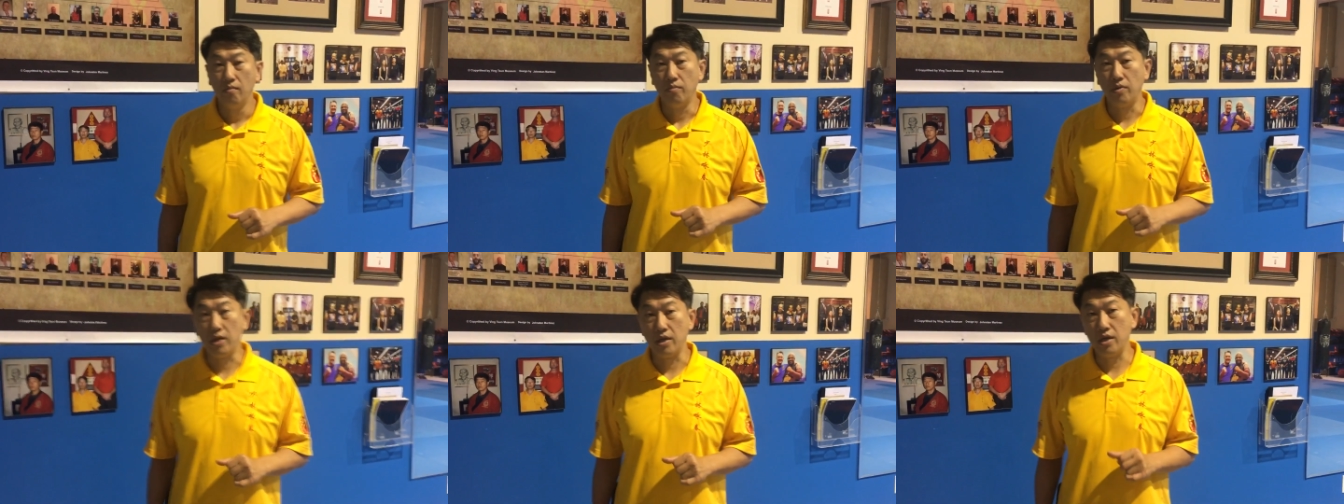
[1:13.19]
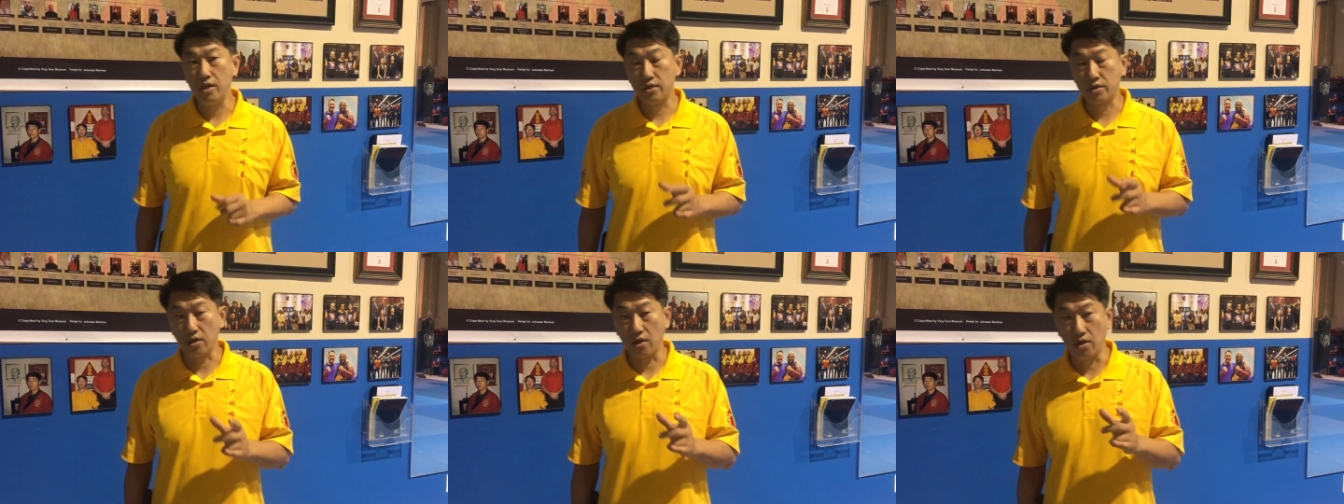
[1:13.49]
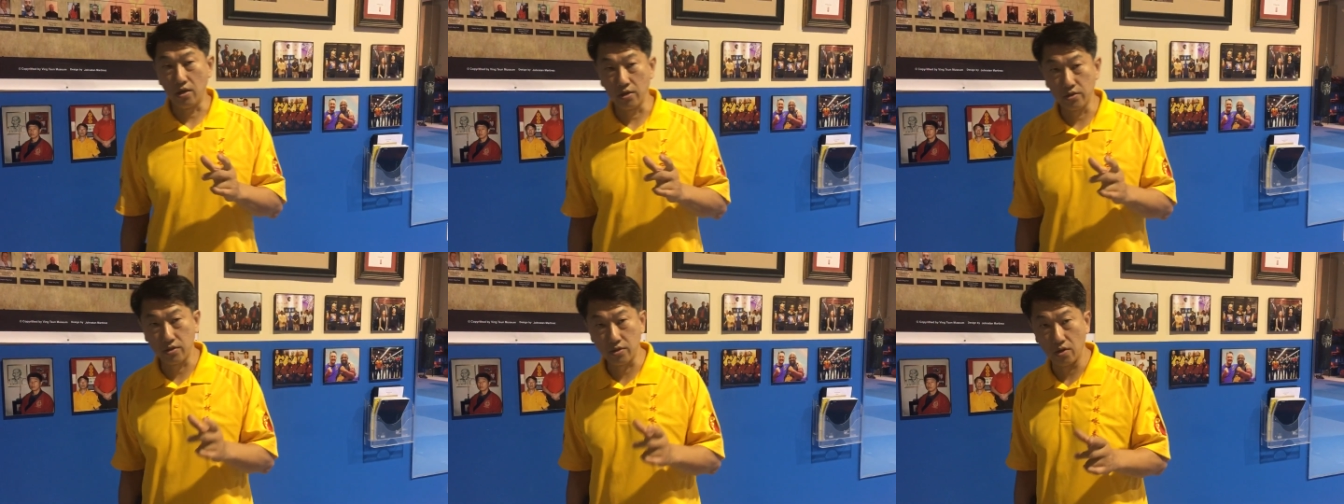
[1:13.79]
But he's
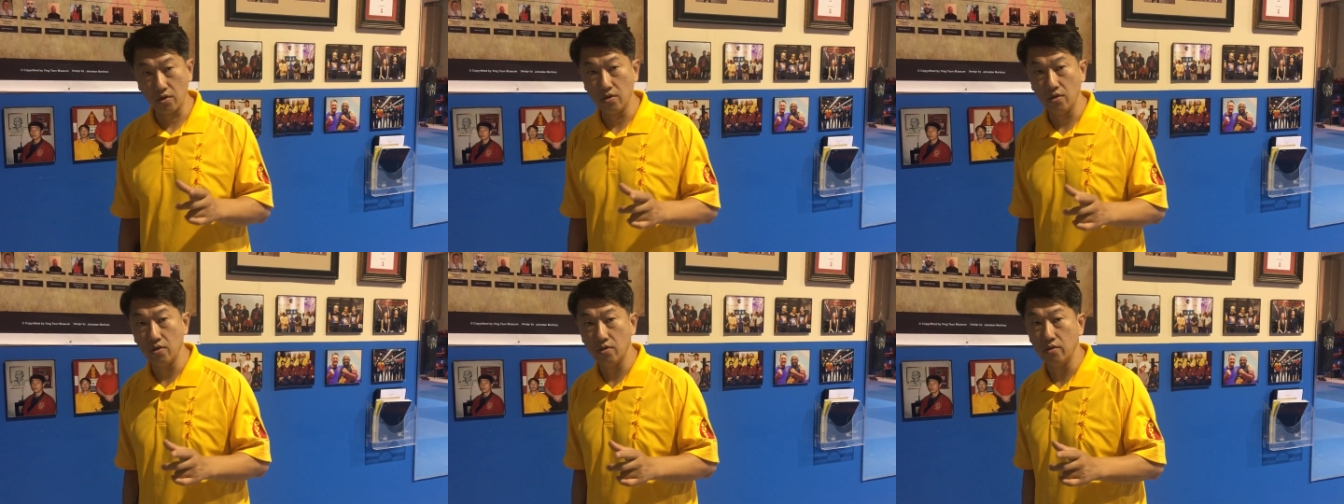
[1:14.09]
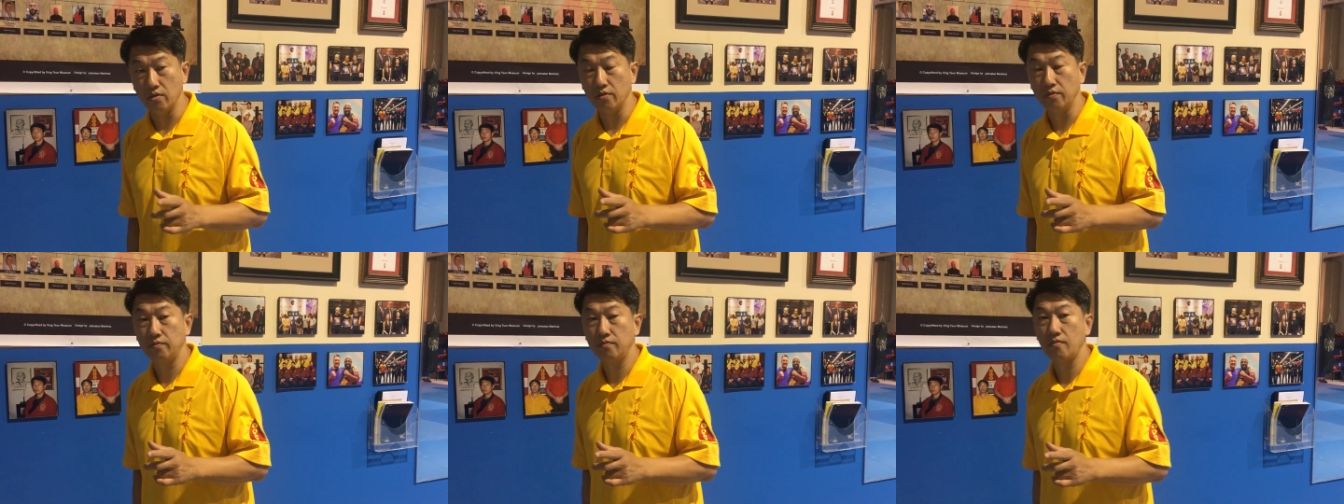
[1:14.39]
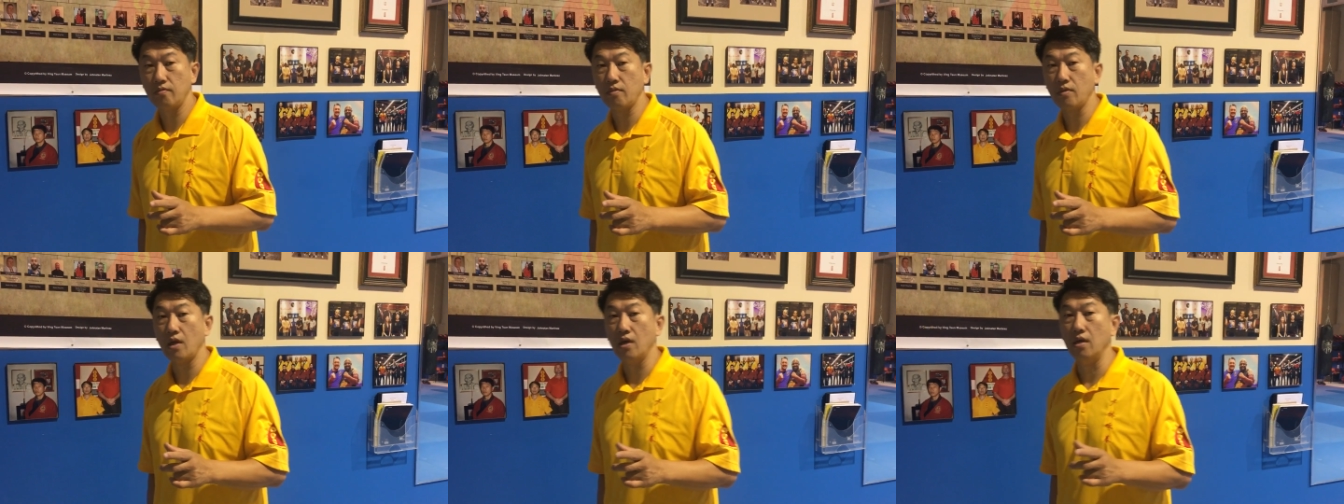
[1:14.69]
also
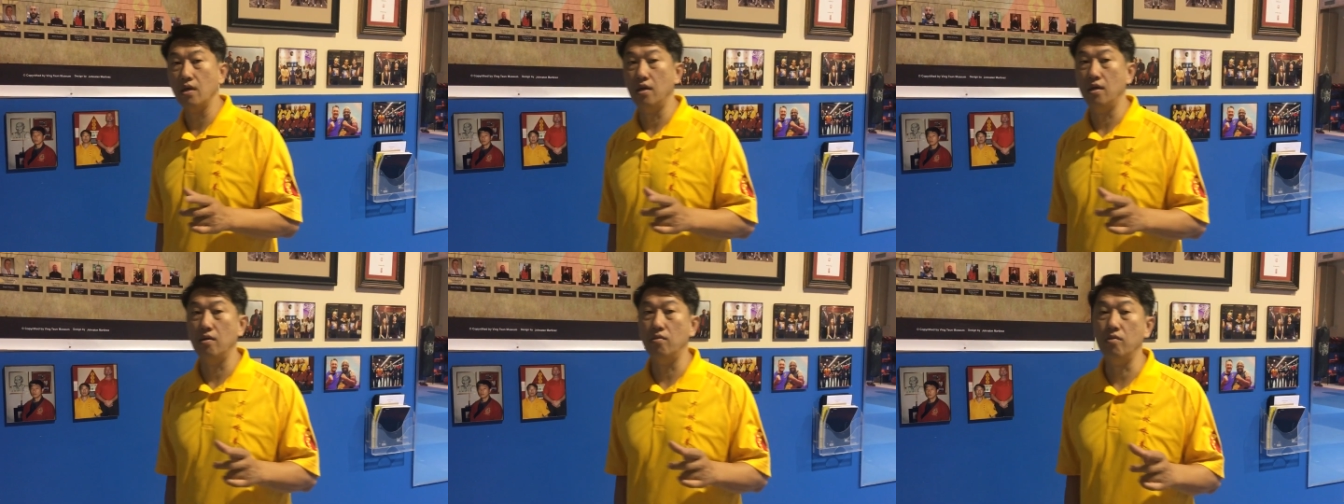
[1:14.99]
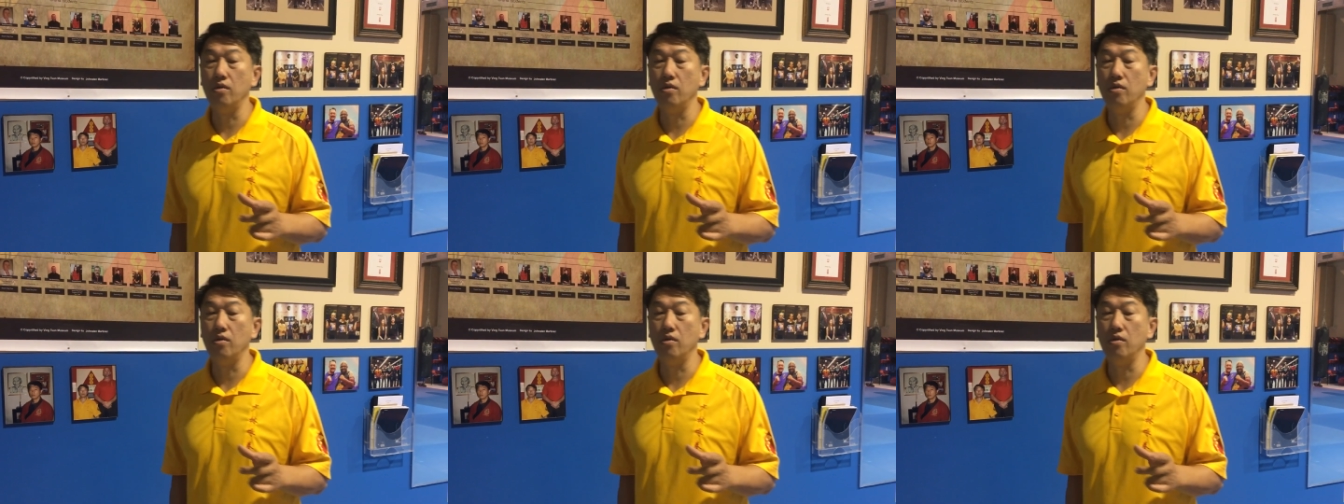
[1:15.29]
uh,